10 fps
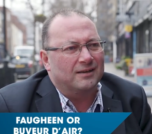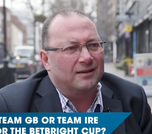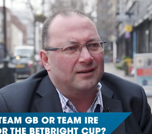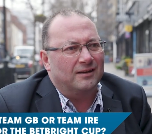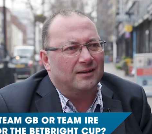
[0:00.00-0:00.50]

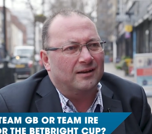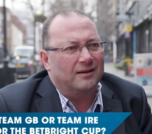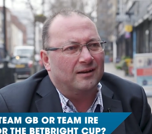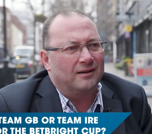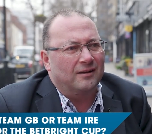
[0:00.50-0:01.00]

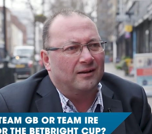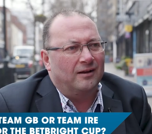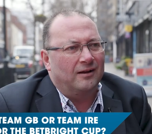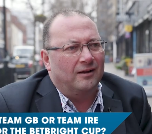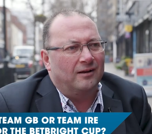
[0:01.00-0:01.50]

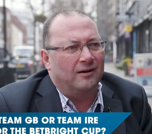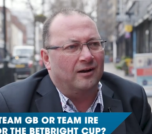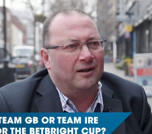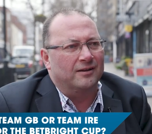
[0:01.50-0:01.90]
[no speech]